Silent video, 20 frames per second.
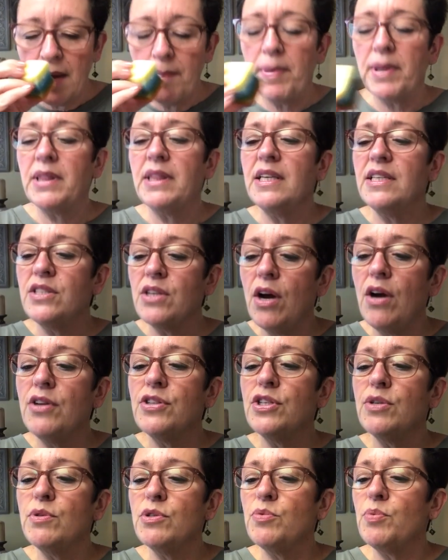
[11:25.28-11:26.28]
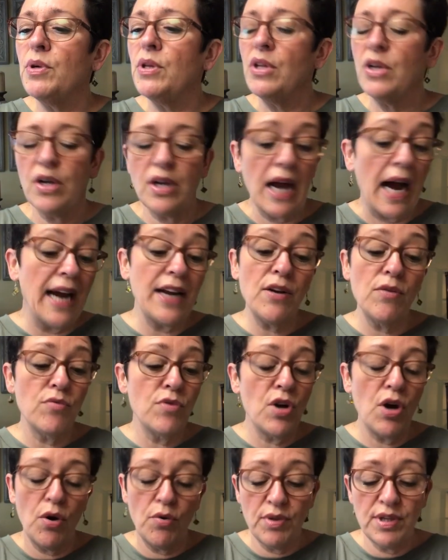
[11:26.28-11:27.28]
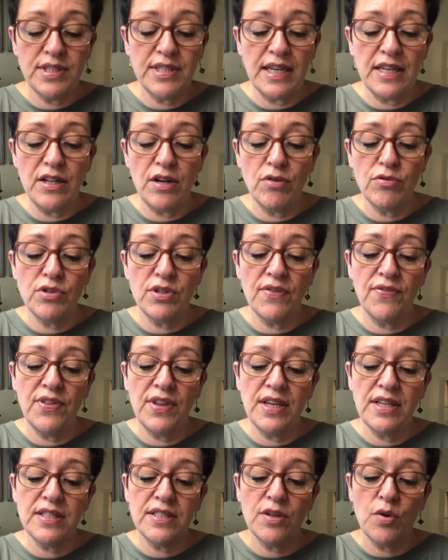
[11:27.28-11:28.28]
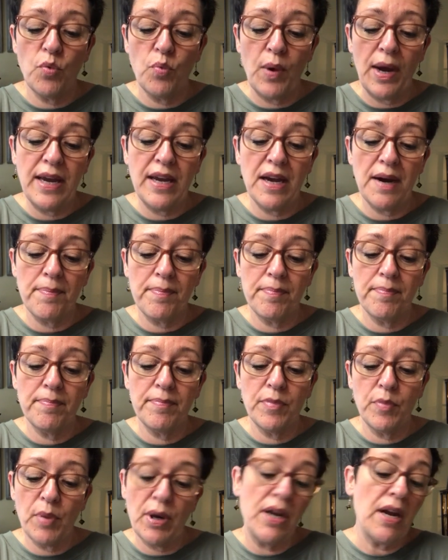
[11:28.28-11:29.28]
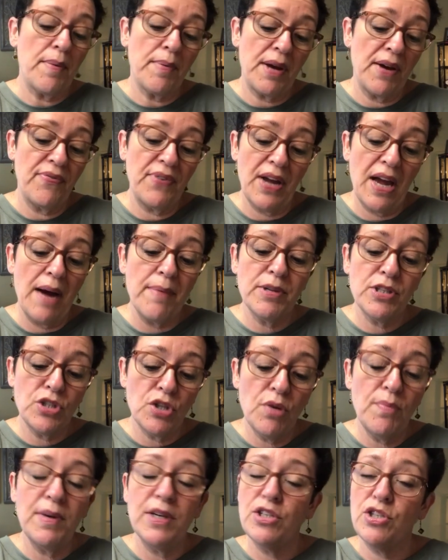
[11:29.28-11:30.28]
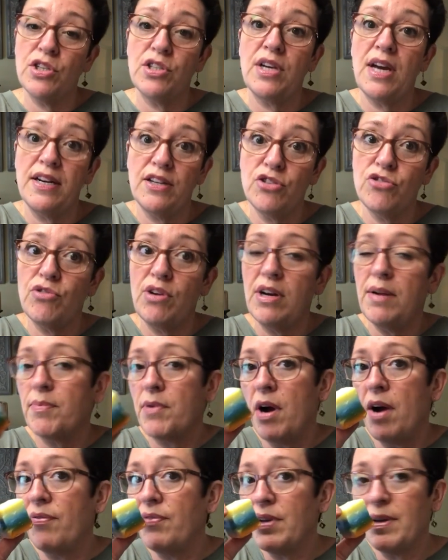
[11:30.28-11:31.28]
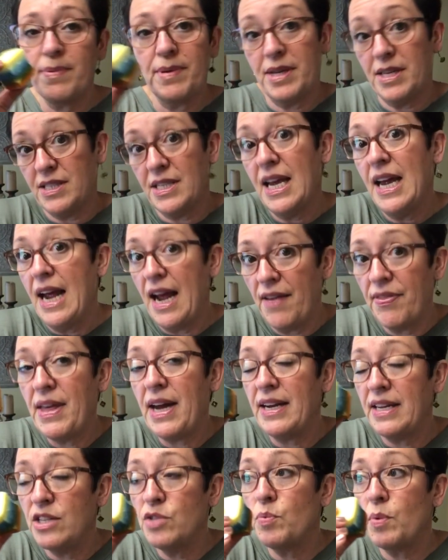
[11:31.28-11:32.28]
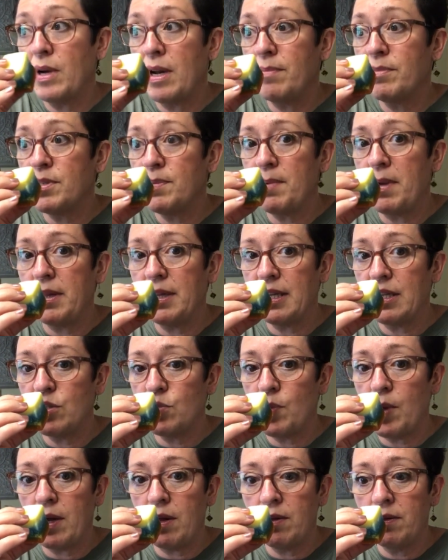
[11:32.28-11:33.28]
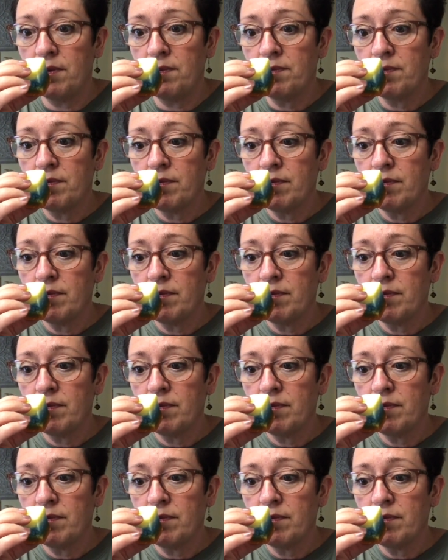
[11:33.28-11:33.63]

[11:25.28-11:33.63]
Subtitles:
But this also is really good. I don't know the scent notes of this. Wake Up Cafe. I'm assuming it's just kind of straight up coffee and that is what I'm smelling as well.